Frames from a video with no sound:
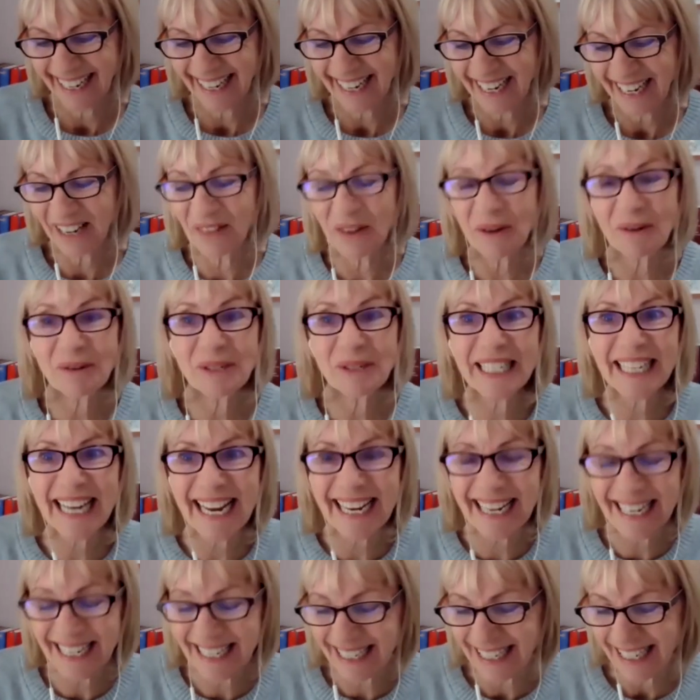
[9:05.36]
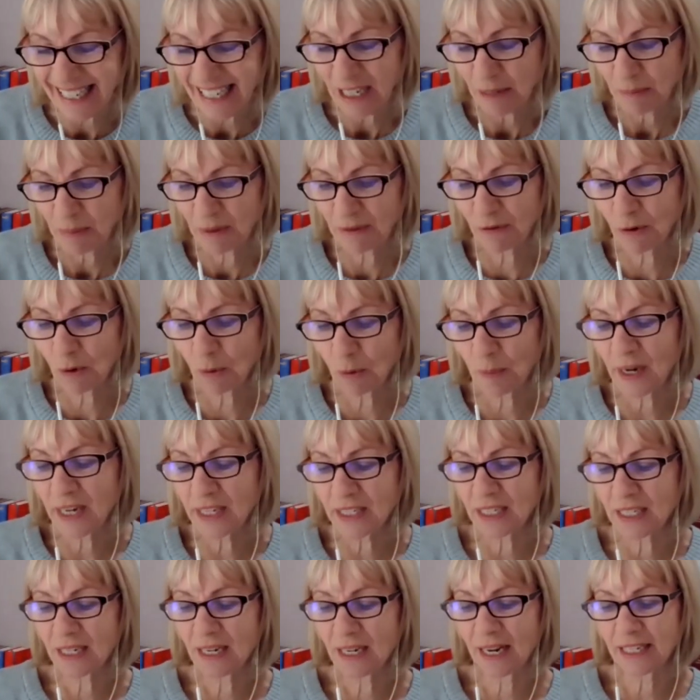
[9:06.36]
In those days, before
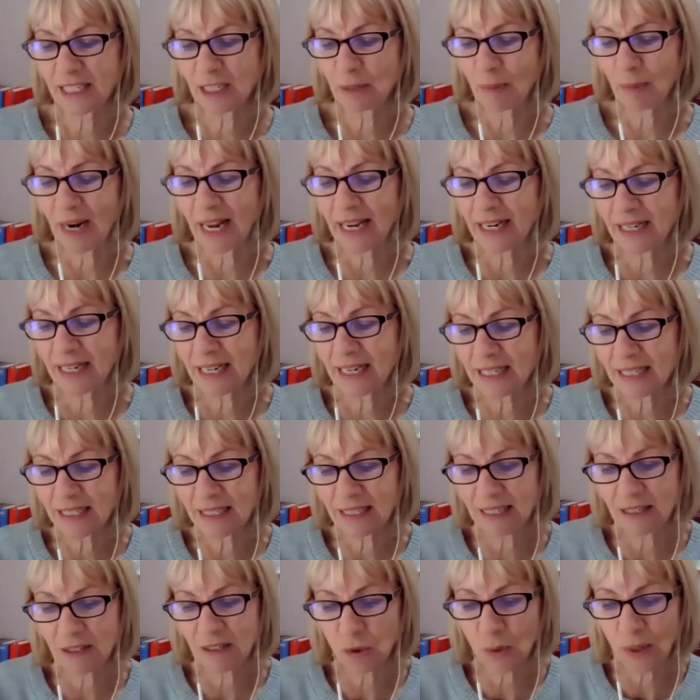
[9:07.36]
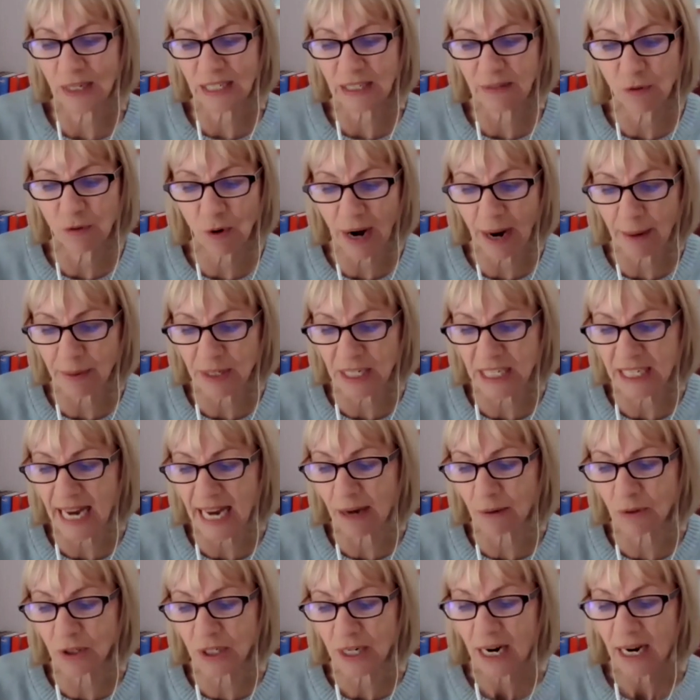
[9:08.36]
personalized playlists and 24 hour
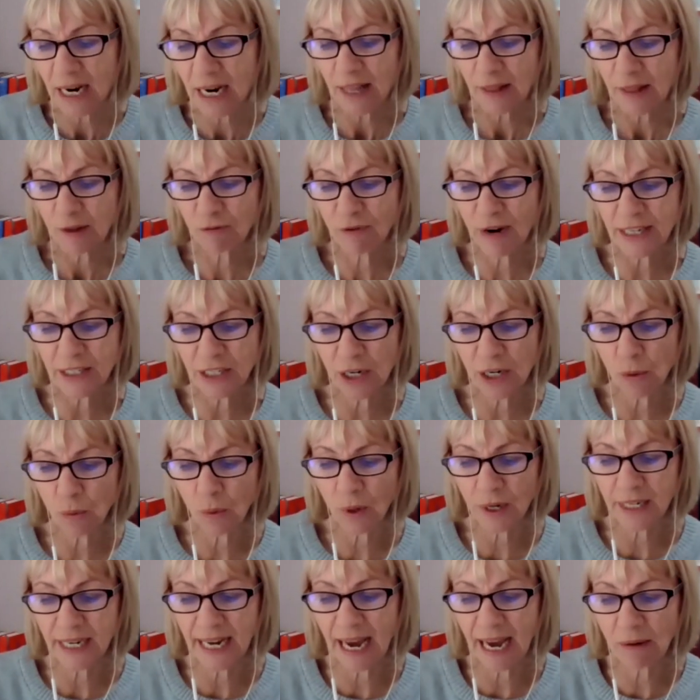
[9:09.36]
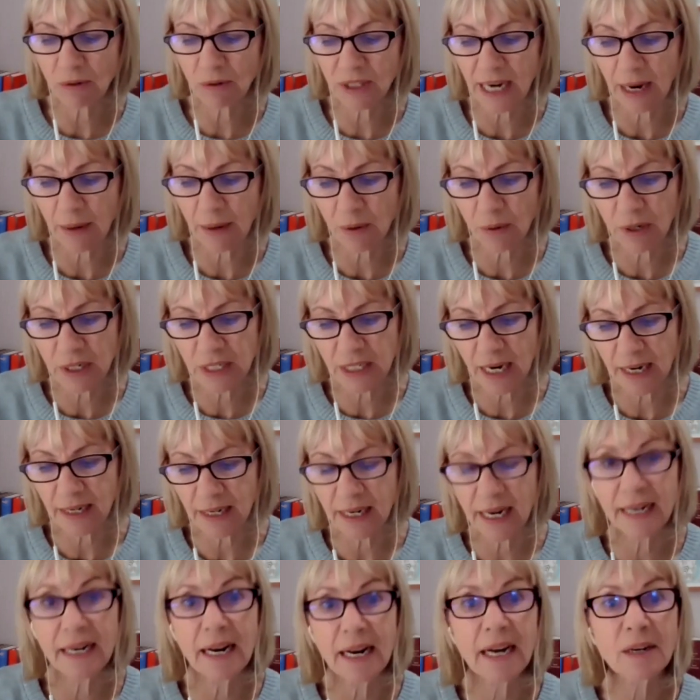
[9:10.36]
sound, the Radio 1 countdown on a
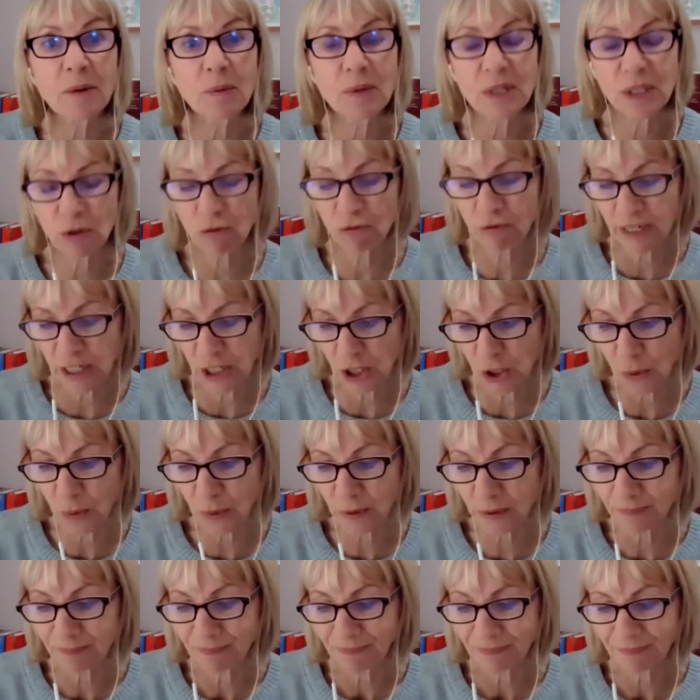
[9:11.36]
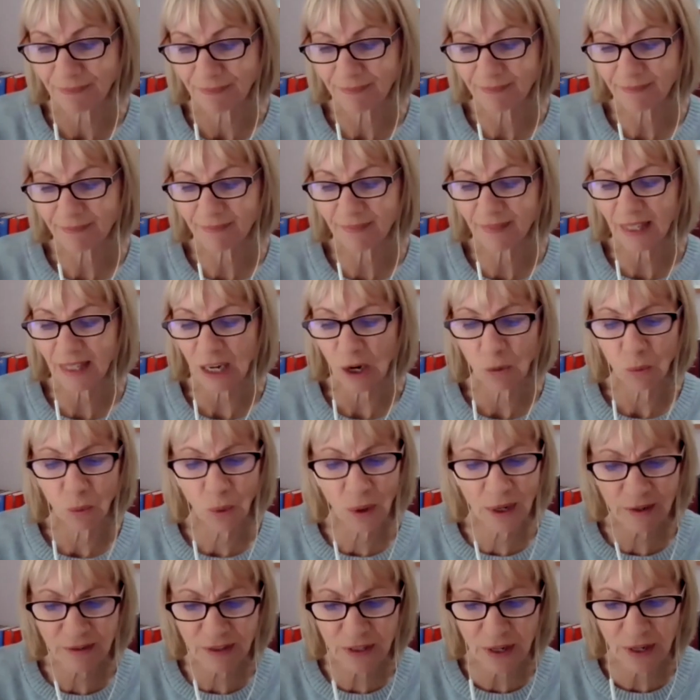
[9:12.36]
Sunday night was a ritual.
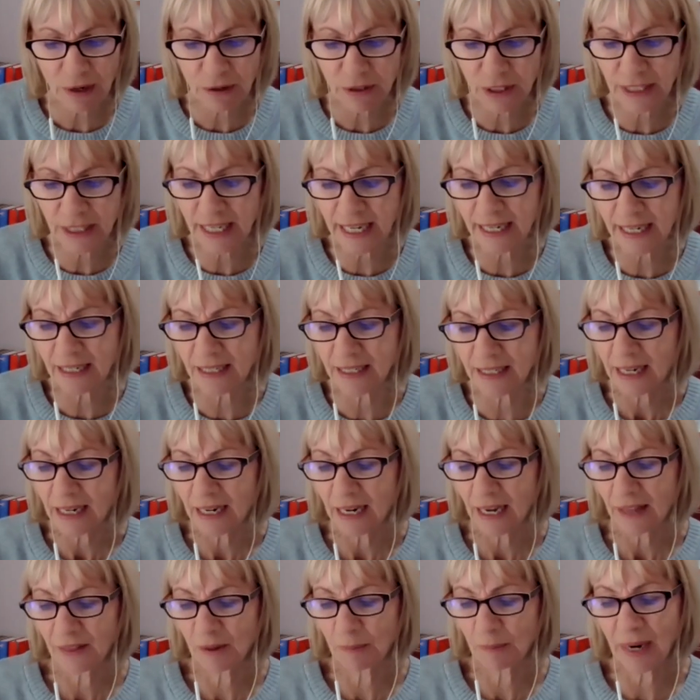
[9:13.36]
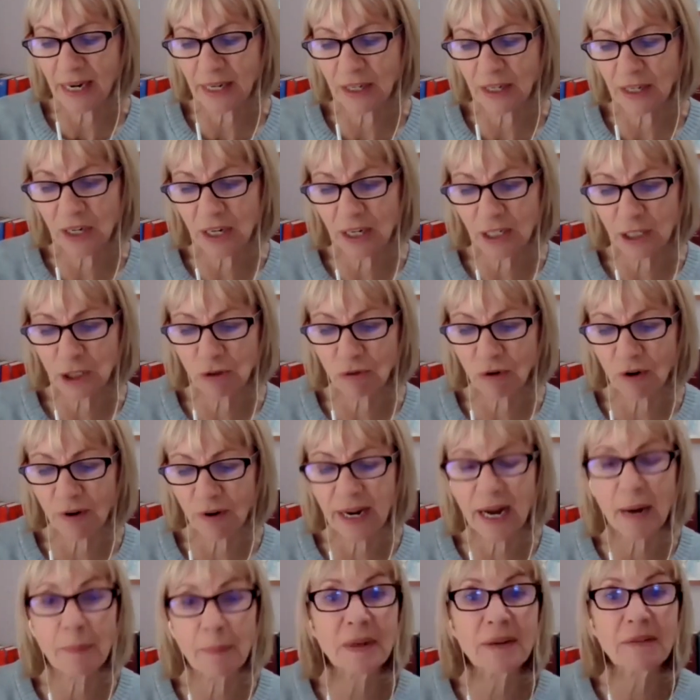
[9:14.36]
One of those things that made girls
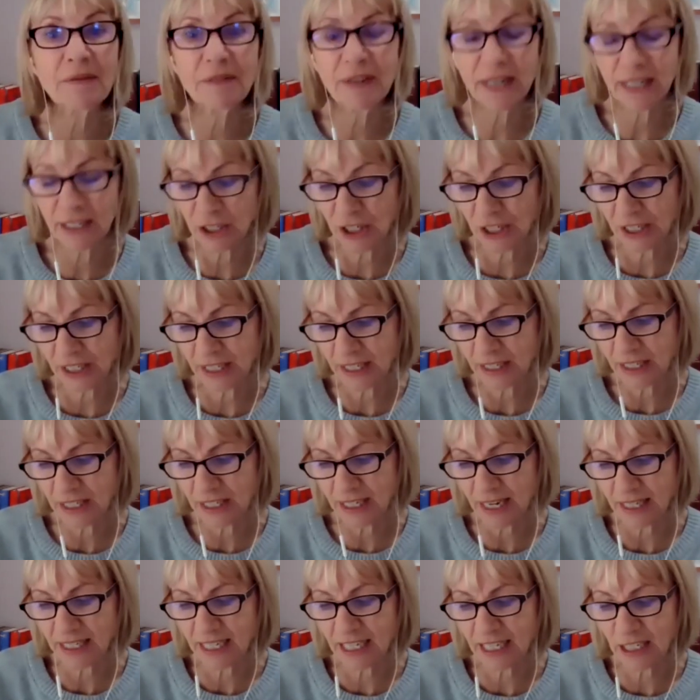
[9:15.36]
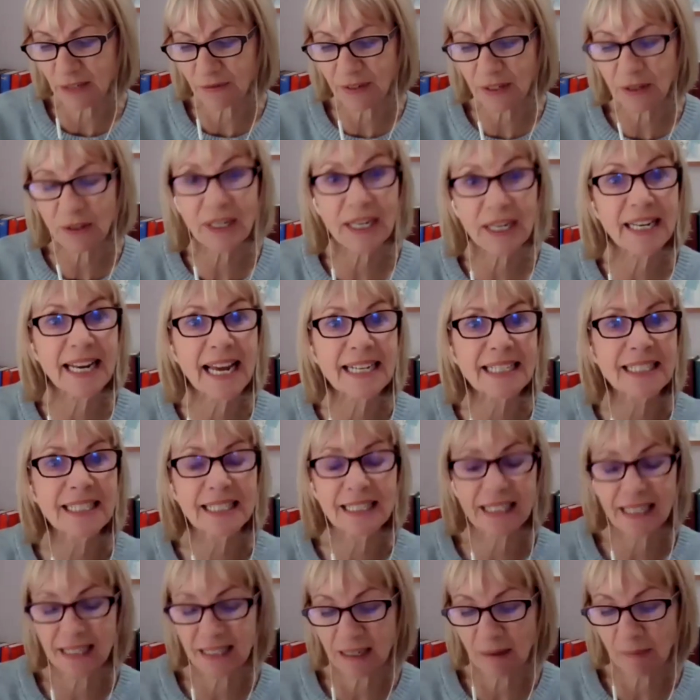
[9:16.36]
growing up in villages in Sussex feel
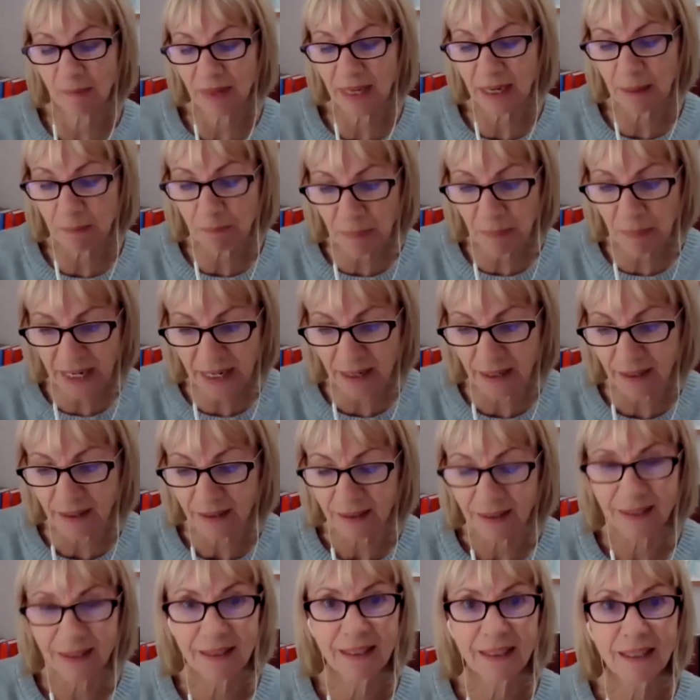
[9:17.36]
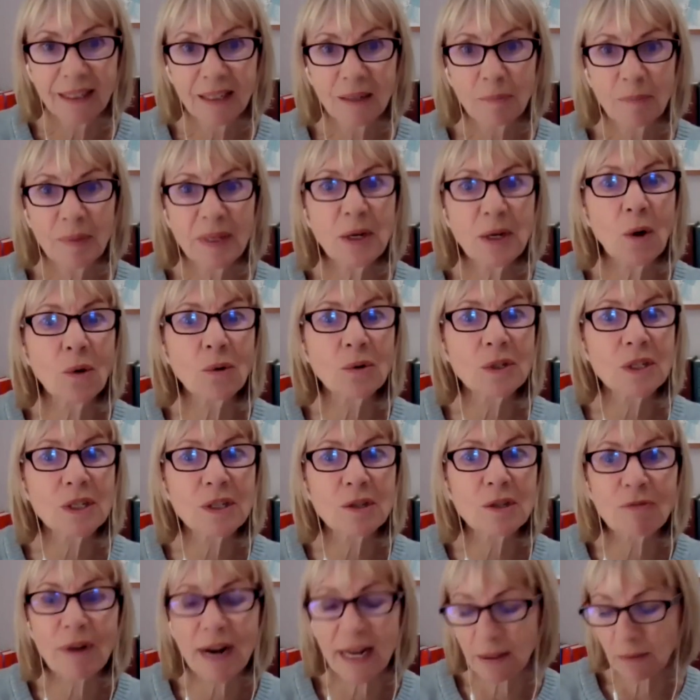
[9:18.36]
connected to something bigger, beyond
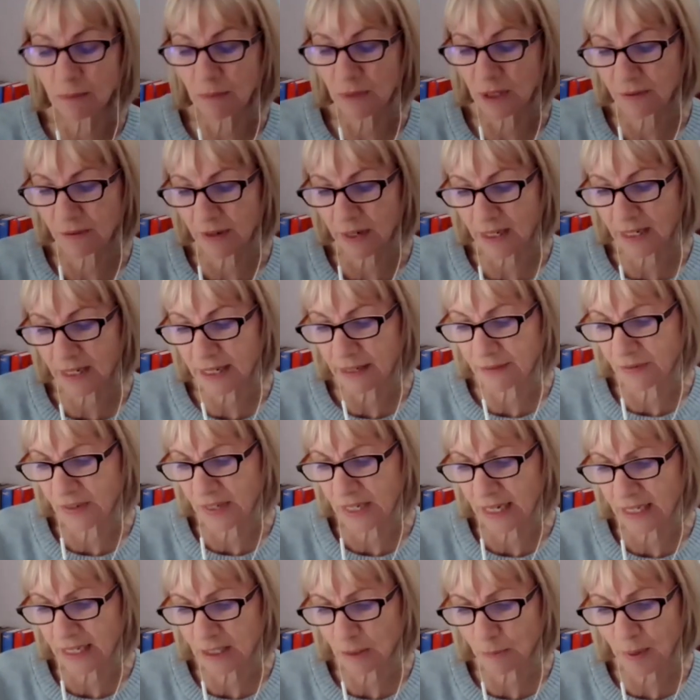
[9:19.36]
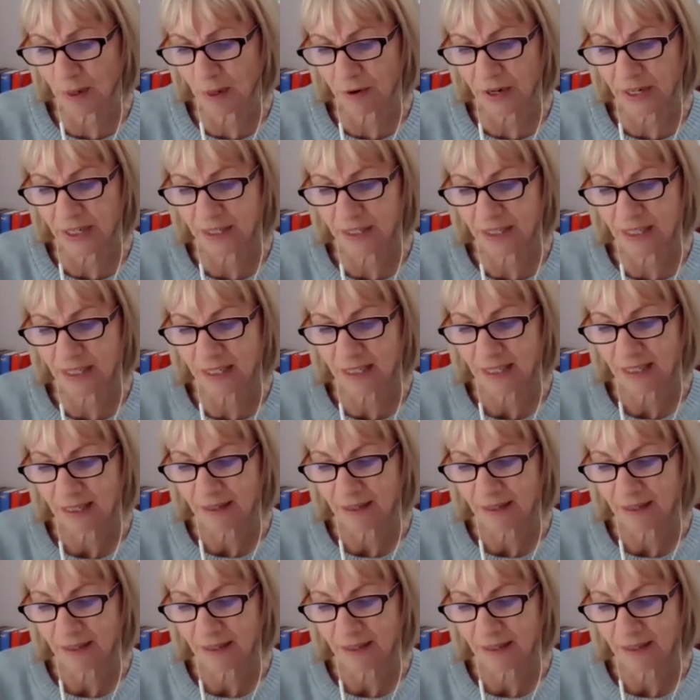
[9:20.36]
the realm of our lived experience.